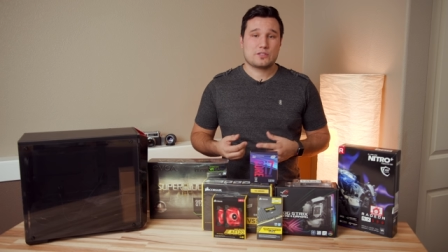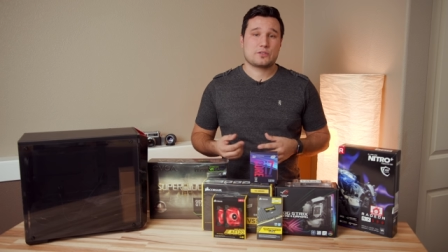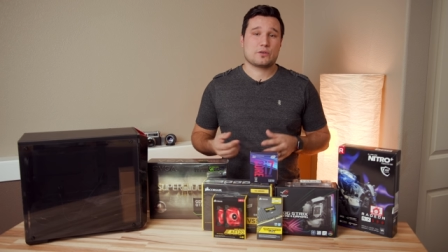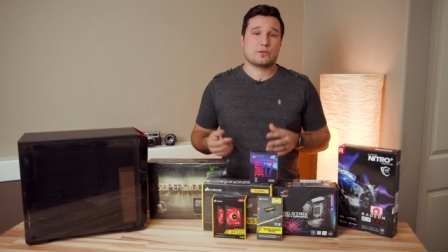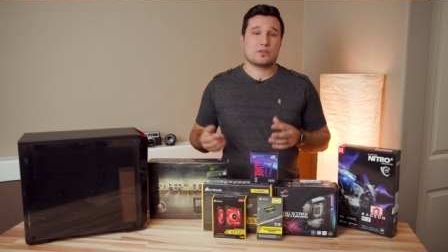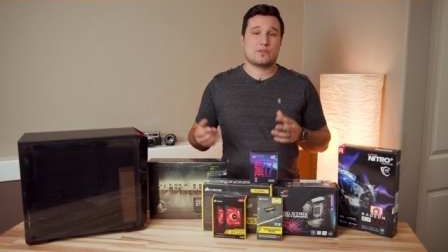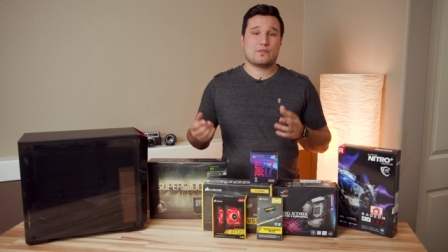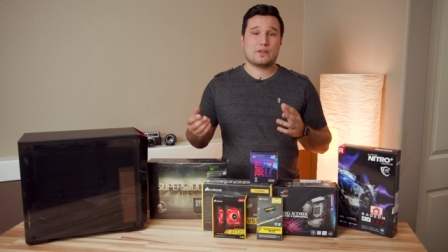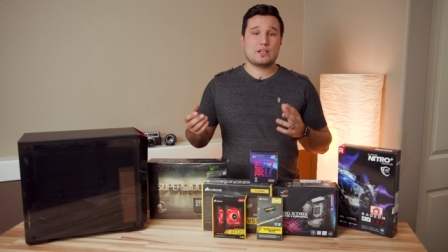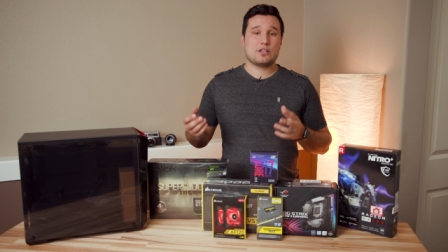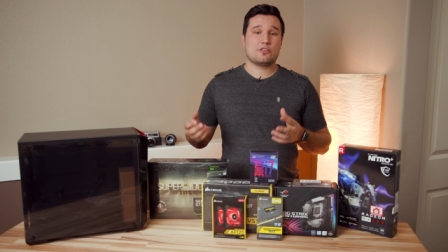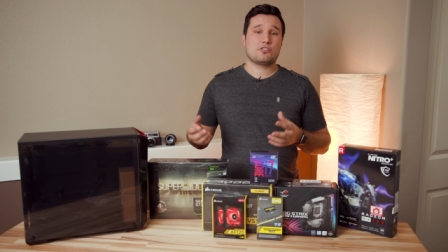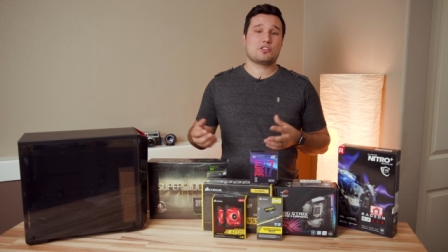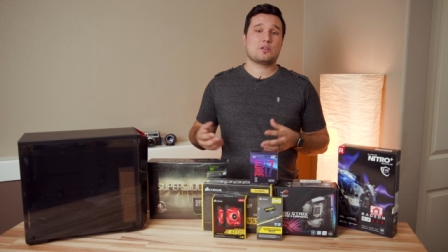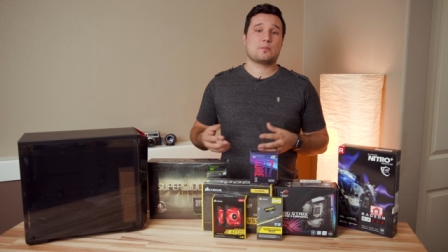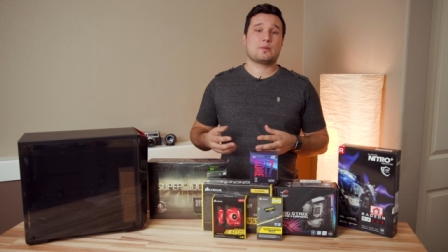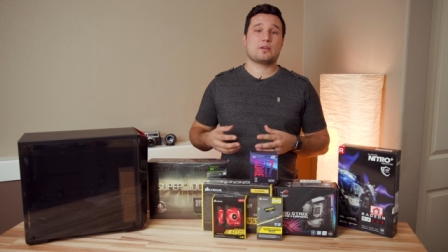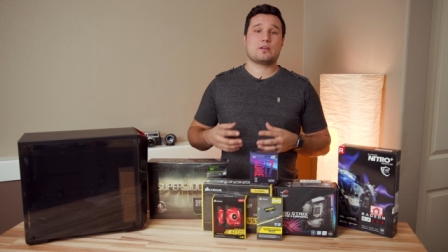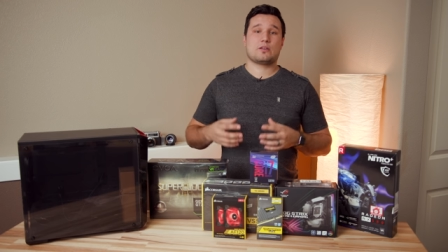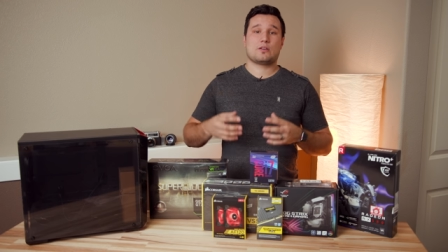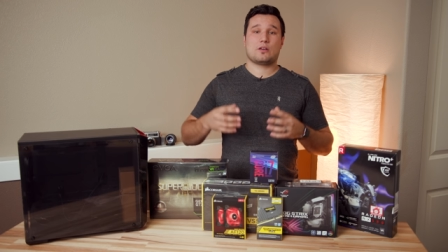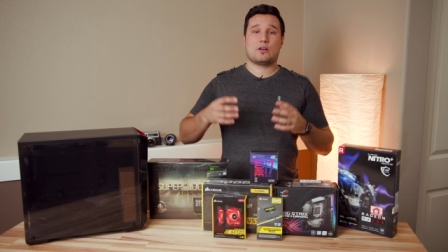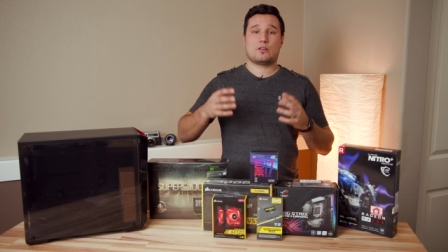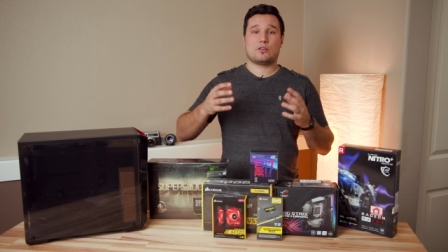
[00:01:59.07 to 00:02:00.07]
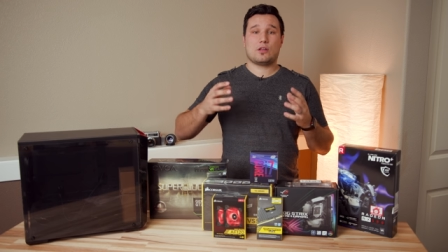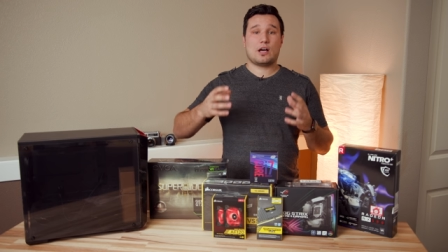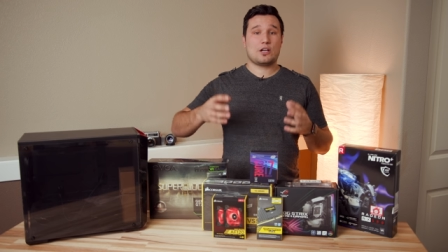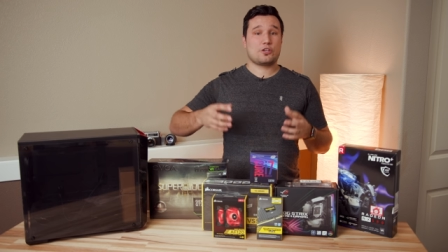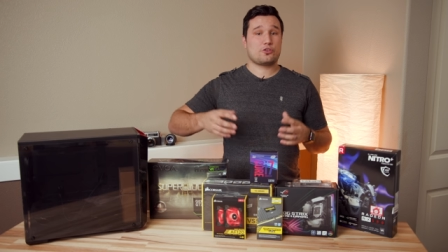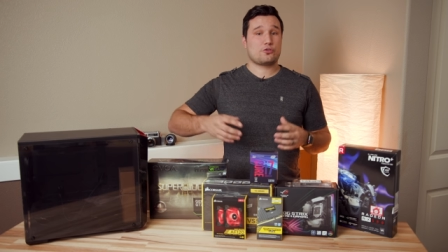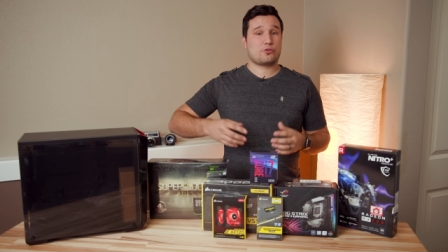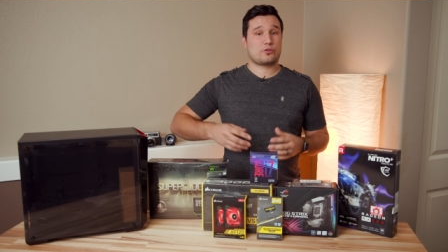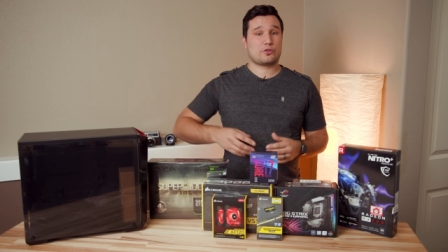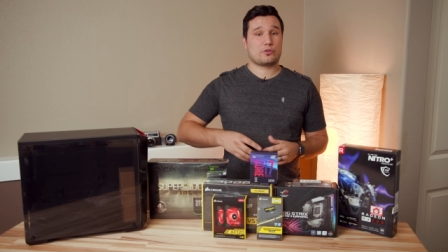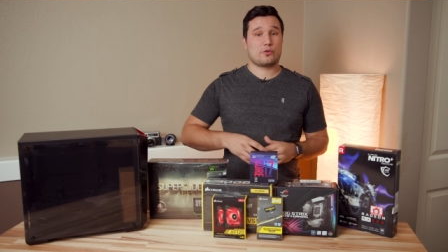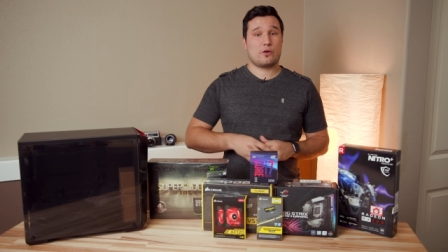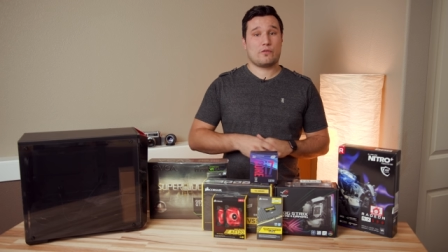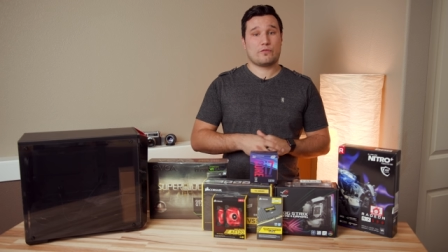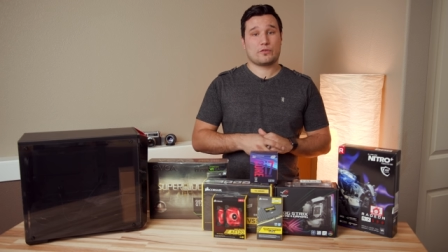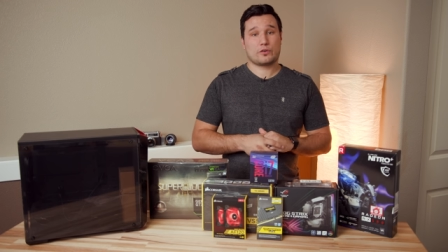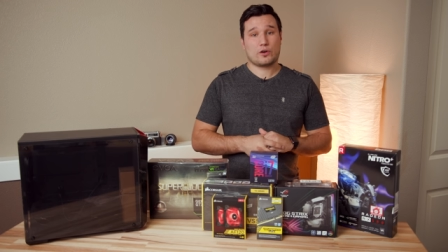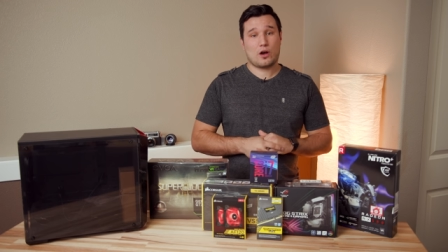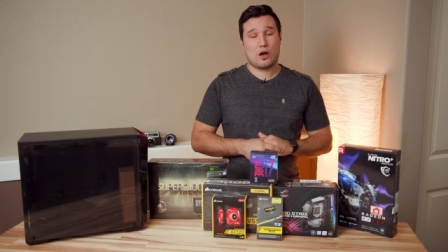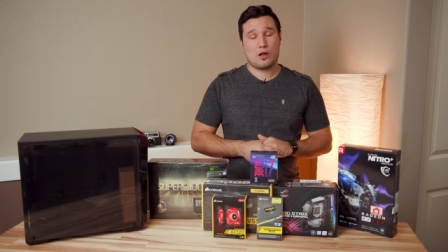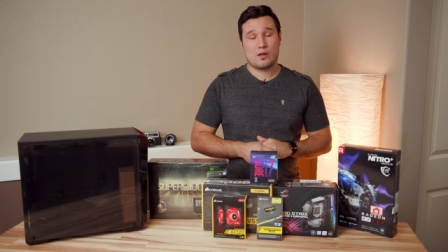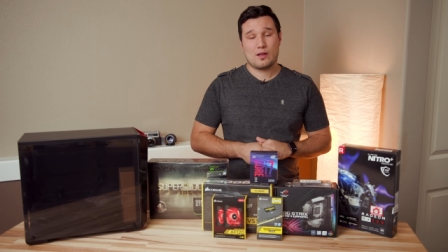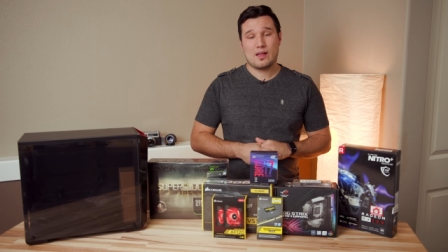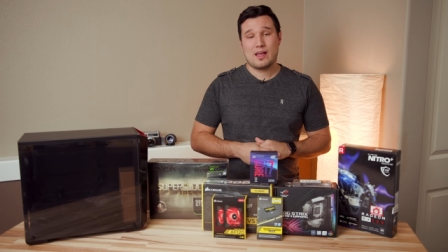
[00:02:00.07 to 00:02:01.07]
so the video should be a lot shorter
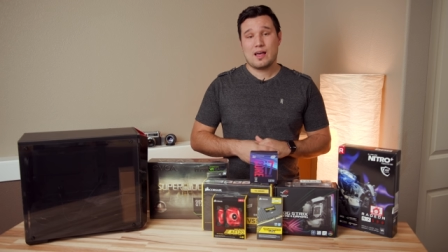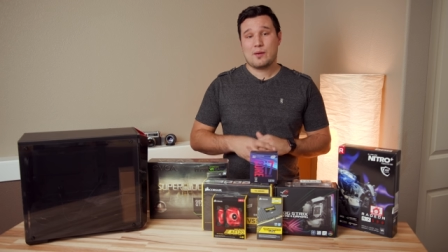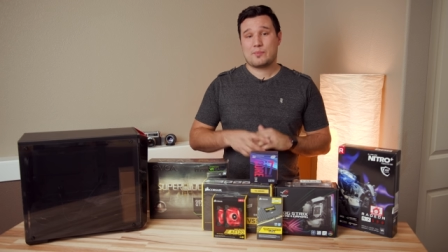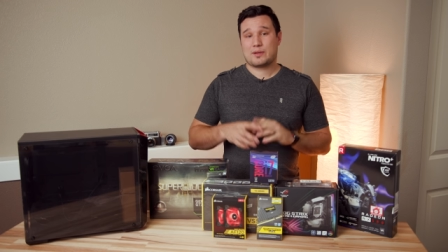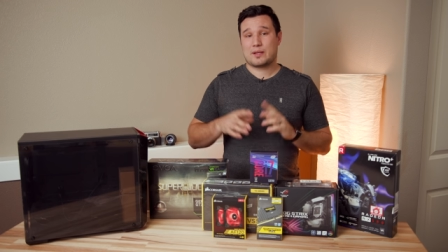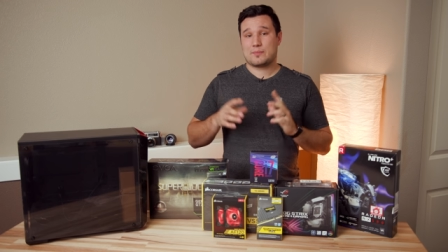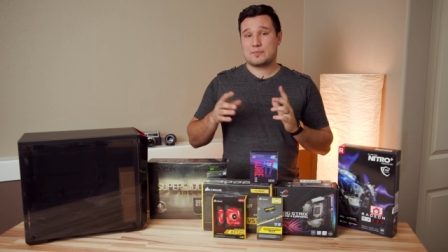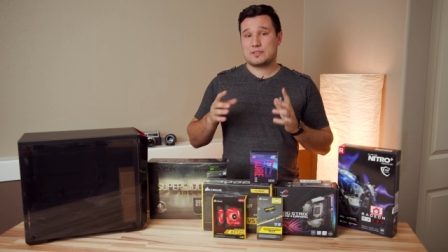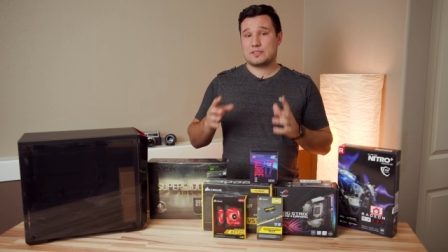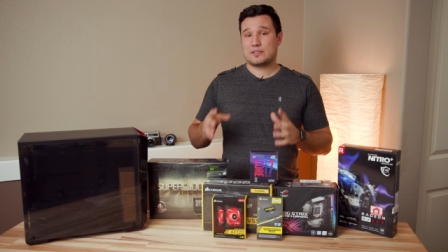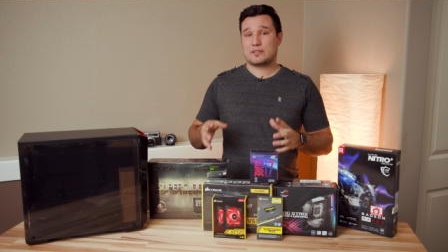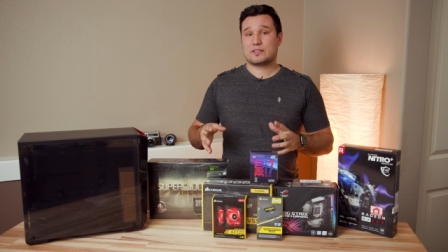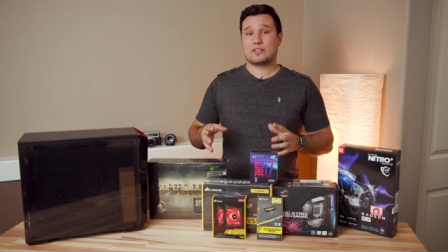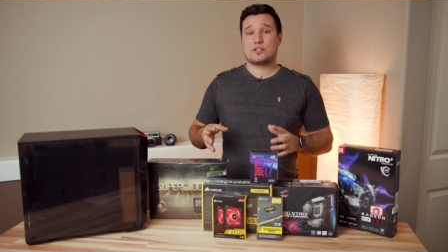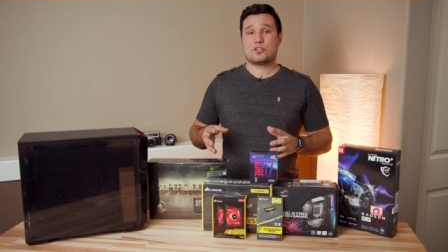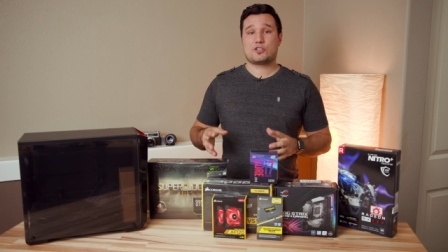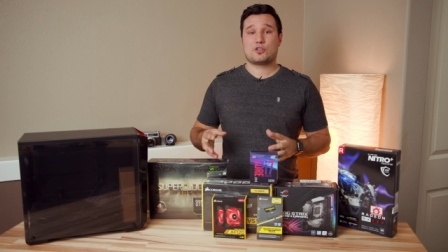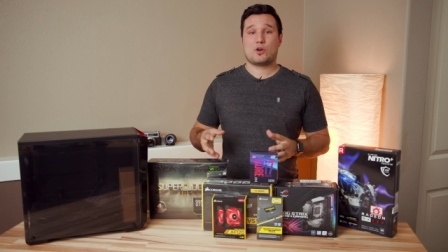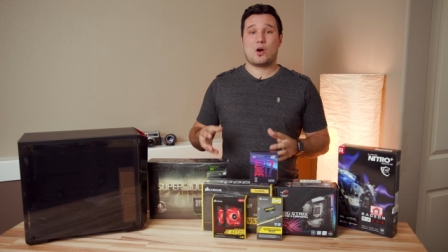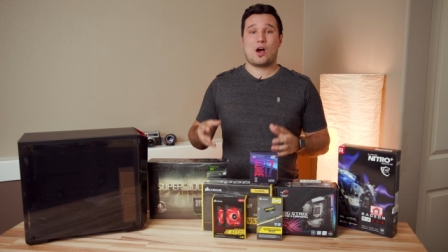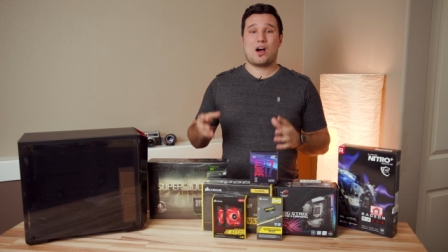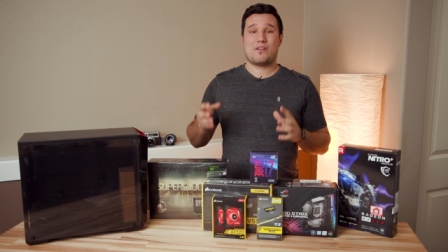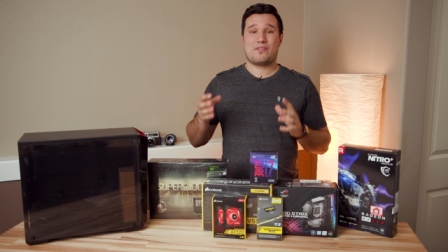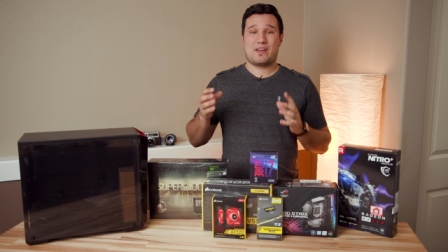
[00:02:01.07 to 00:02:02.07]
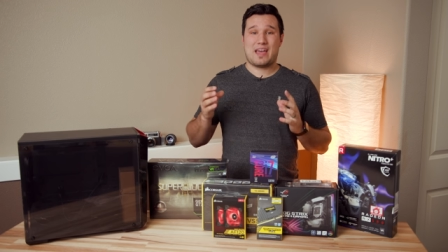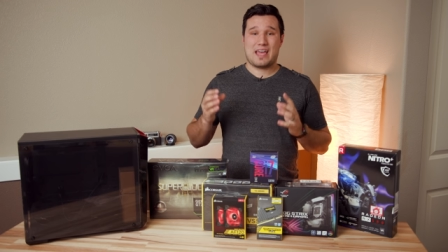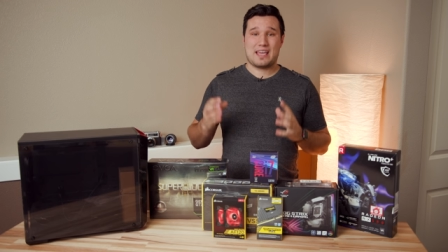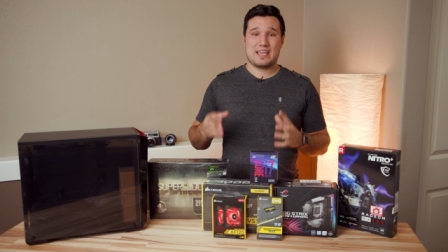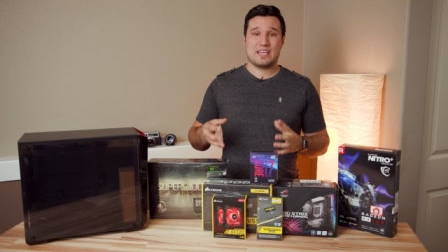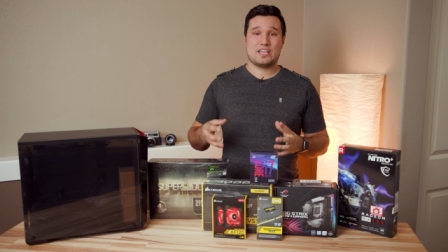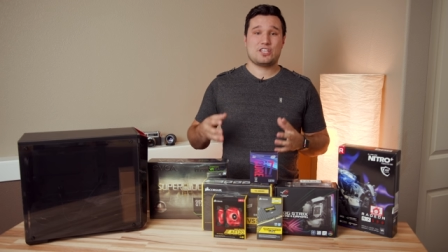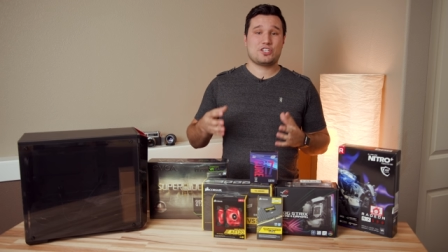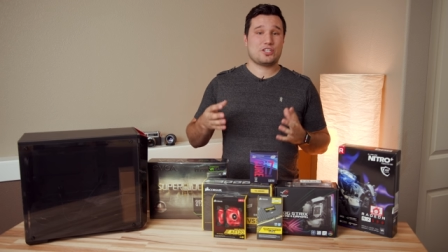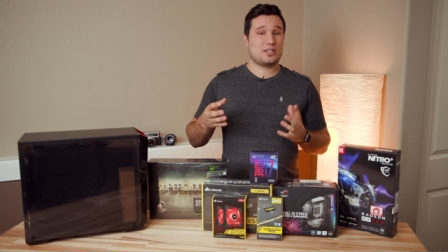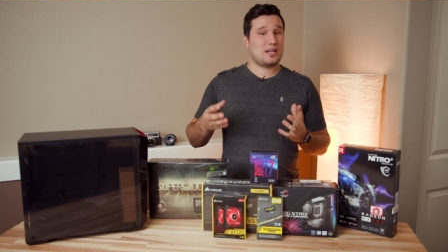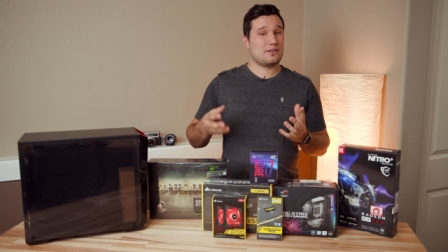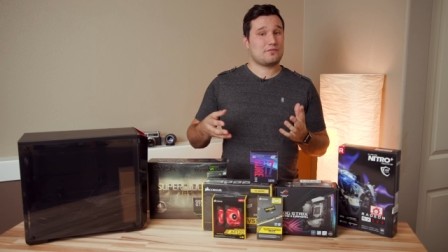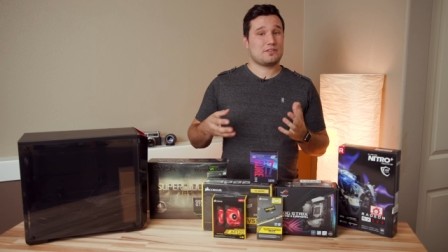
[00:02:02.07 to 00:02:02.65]
overall, but I'm still gonna show off each and